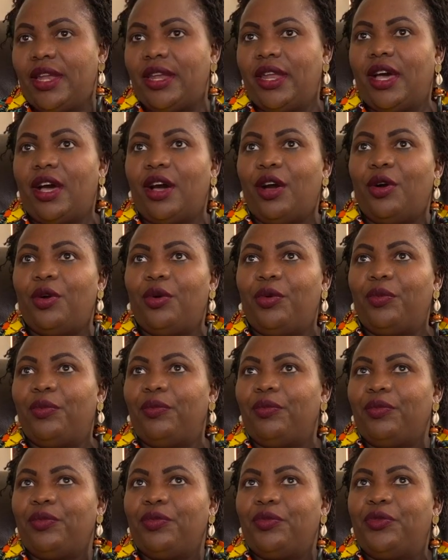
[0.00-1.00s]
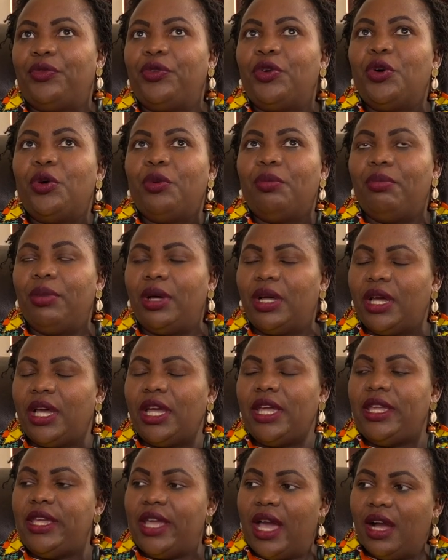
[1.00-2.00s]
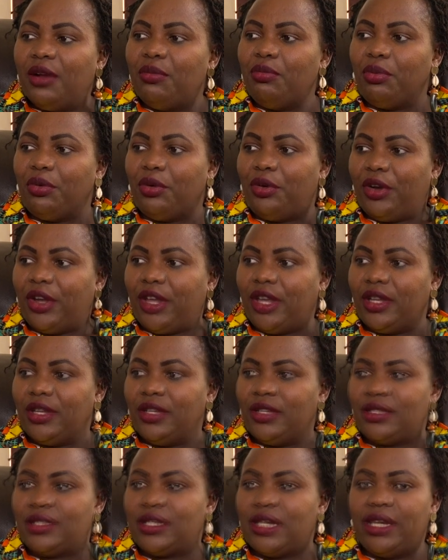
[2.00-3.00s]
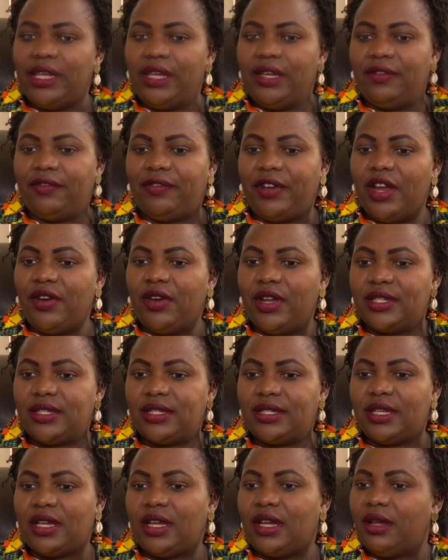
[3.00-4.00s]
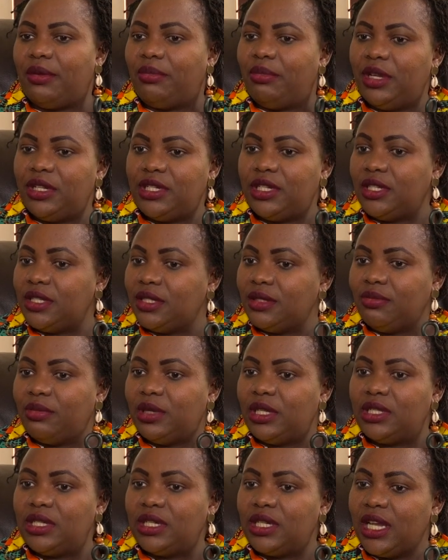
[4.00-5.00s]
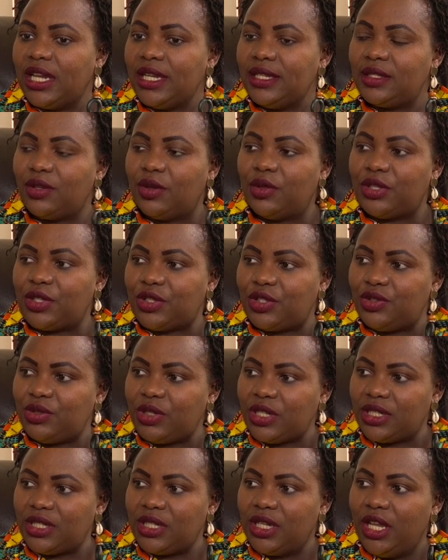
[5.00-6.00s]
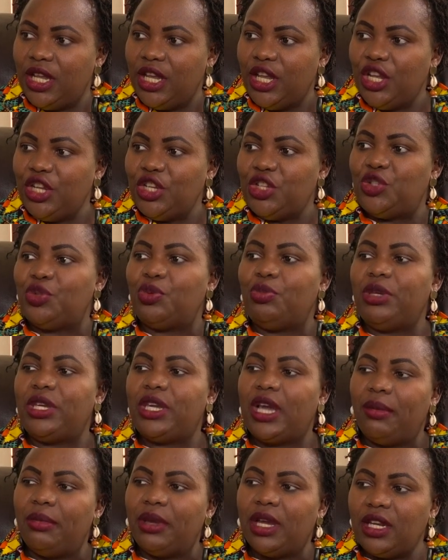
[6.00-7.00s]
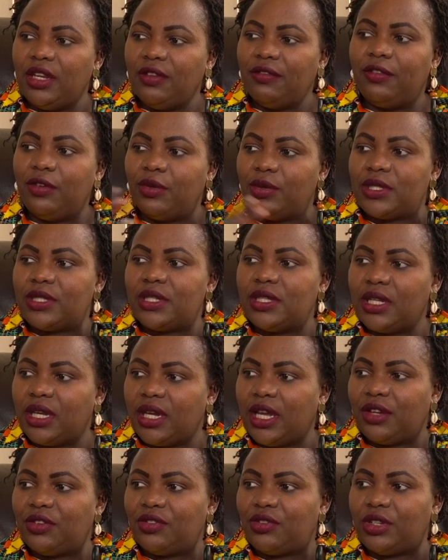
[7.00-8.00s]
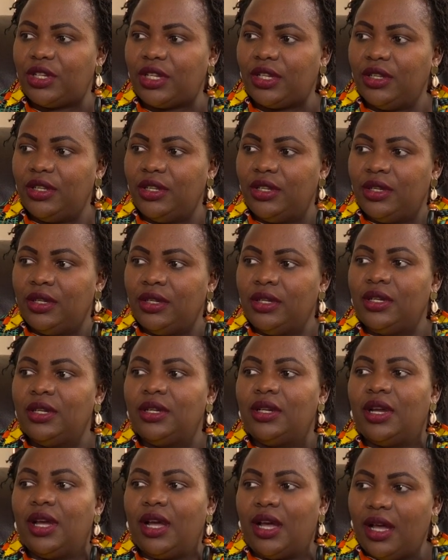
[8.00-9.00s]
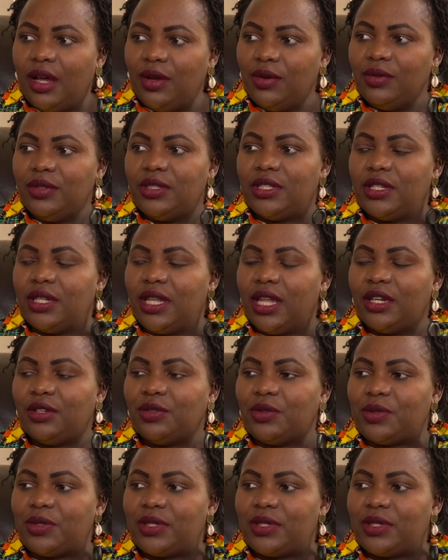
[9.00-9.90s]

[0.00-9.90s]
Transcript: Now, from a young boy selling various merchandise on the street to becoming an influence in the country, how did that all